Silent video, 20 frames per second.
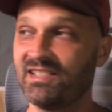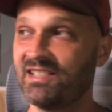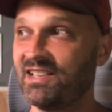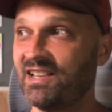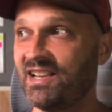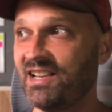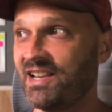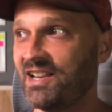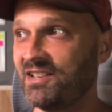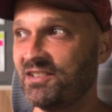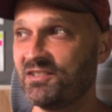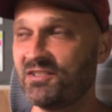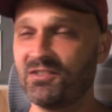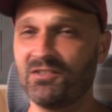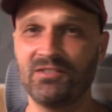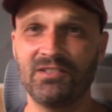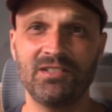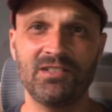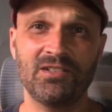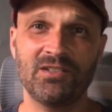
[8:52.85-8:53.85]
And I
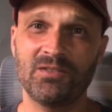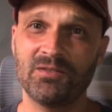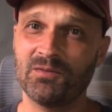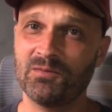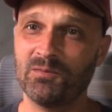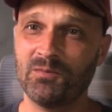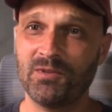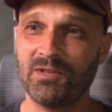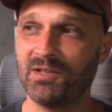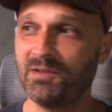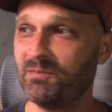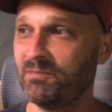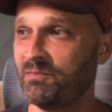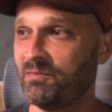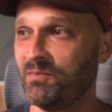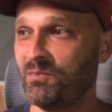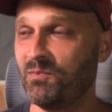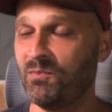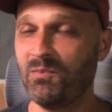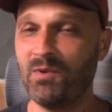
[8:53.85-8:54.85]
certainly don't want to
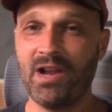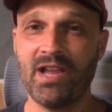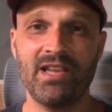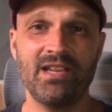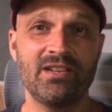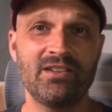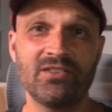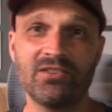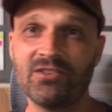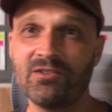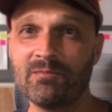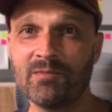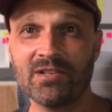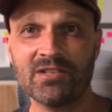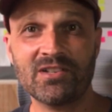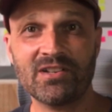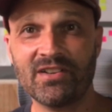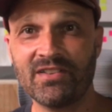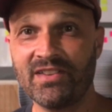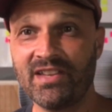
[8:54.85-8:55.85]
weigh in too
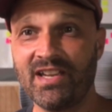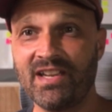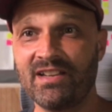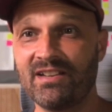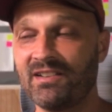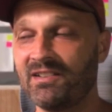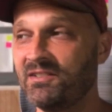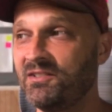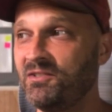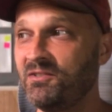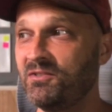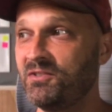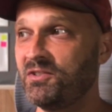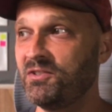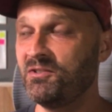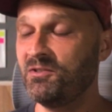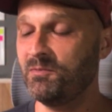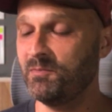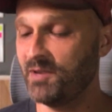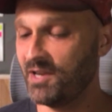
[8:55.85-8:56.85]
much on that on
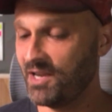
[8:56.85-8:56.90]
YouTube.